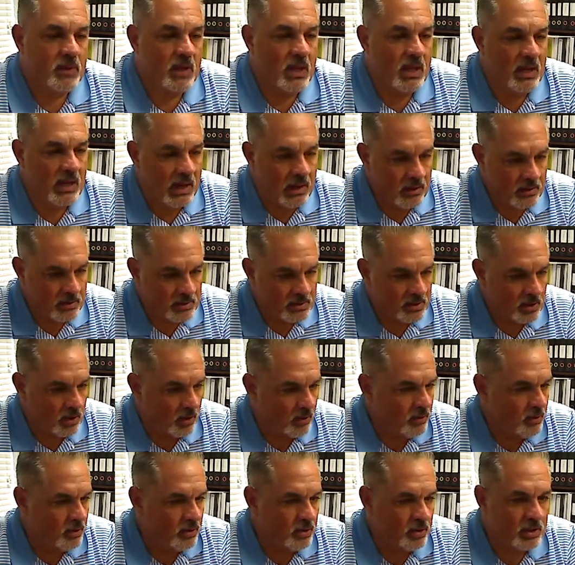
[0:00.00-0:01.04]
And I
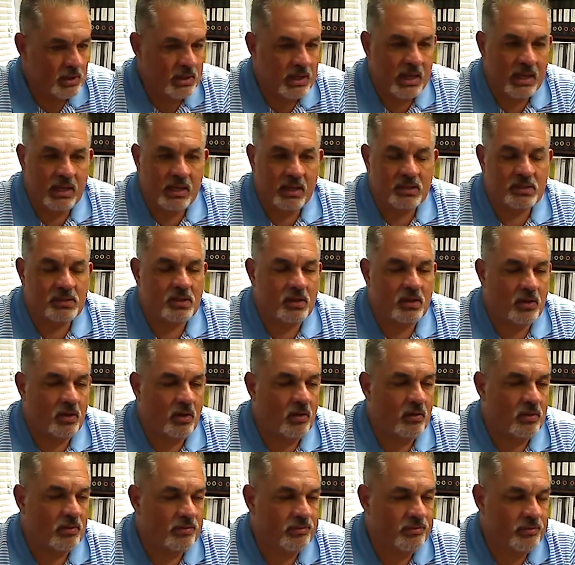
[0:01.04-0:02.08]
saw the hurricane, I saw
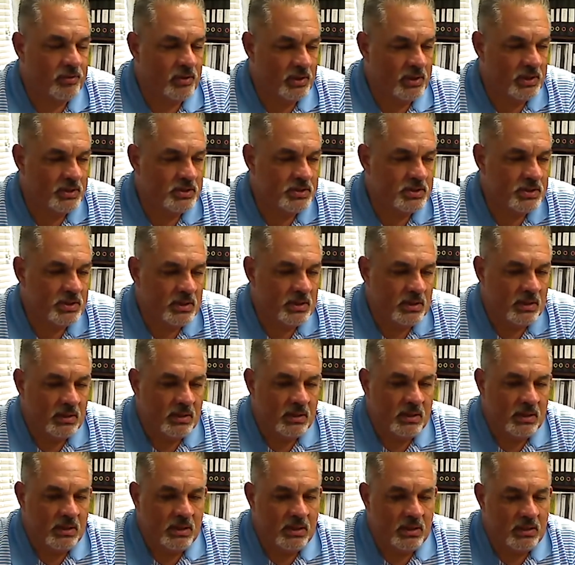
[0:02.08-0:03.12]
all the footage.
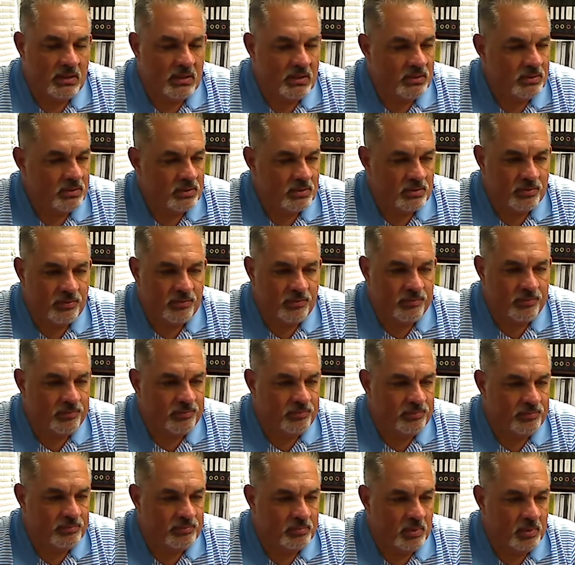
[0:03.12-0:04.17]
And this is
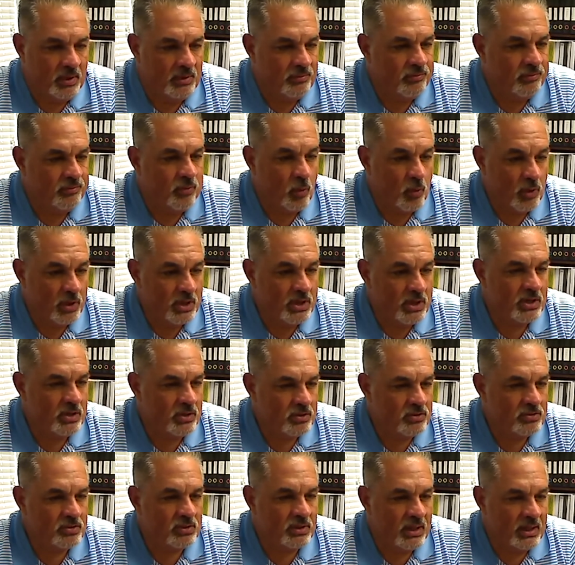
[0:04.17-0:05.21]
what four
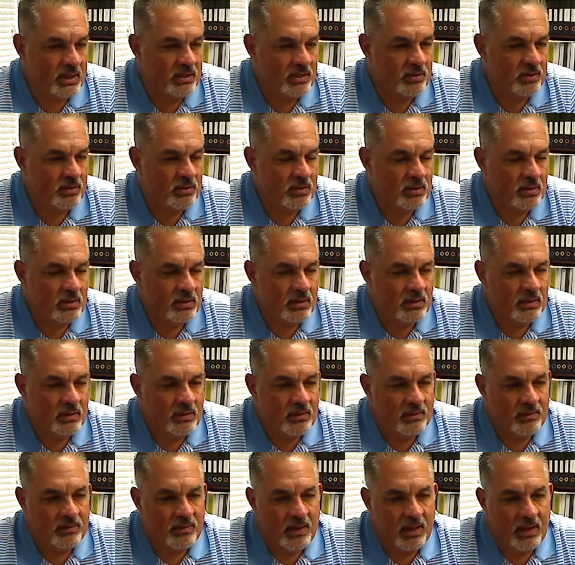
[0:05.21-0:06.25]
years later
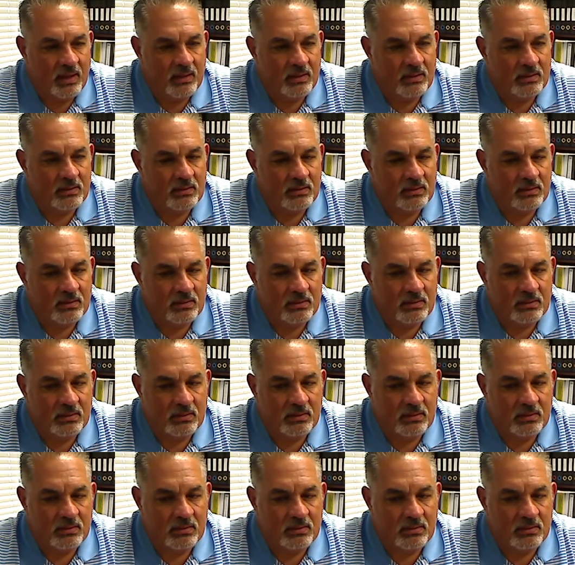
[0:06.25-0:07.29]
that
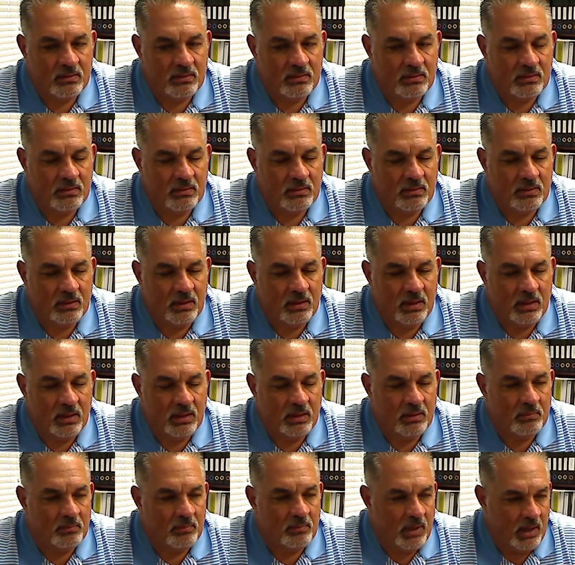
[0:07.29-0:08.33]

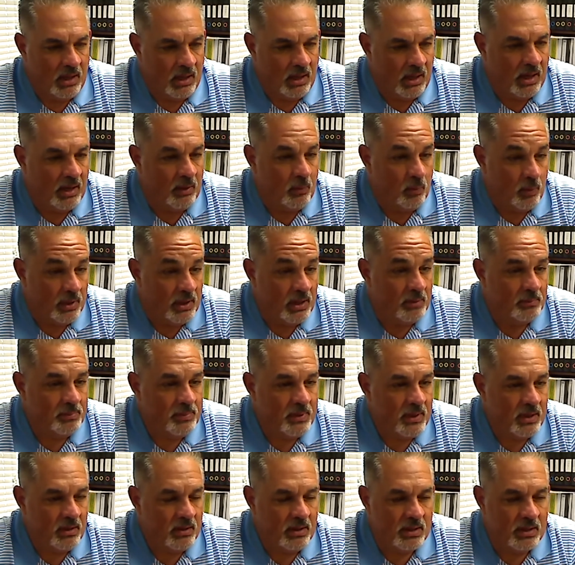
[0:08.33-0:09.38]
um, I went up
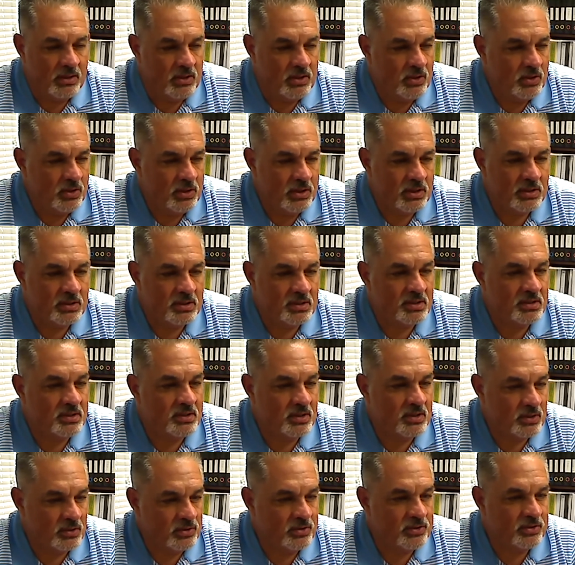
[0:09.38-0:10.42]
there and you could
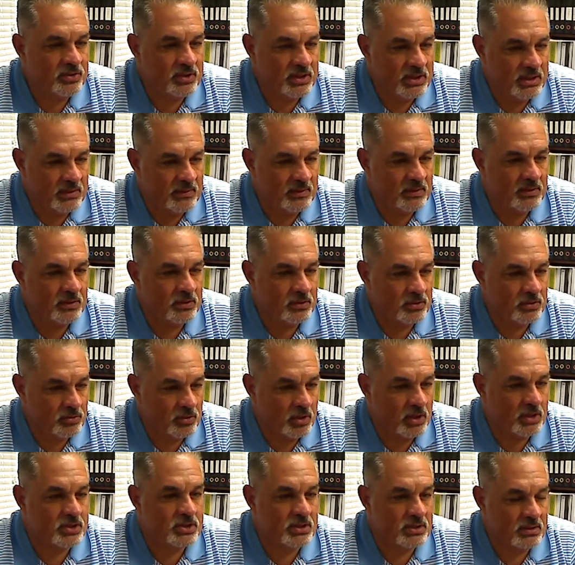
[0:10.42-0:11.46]
still see the
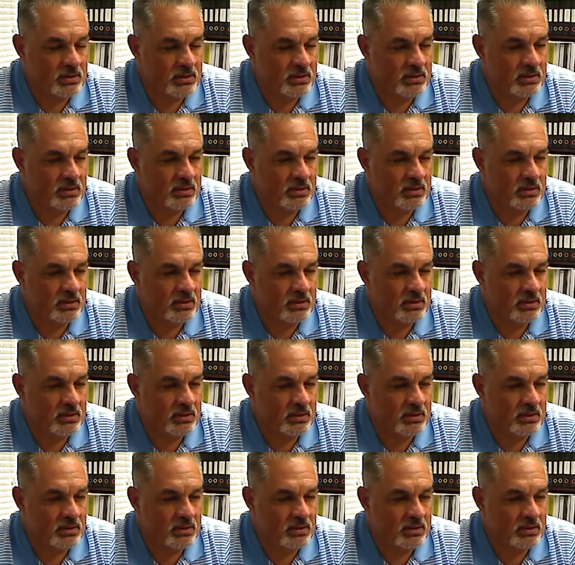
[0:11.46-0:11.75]
destruction.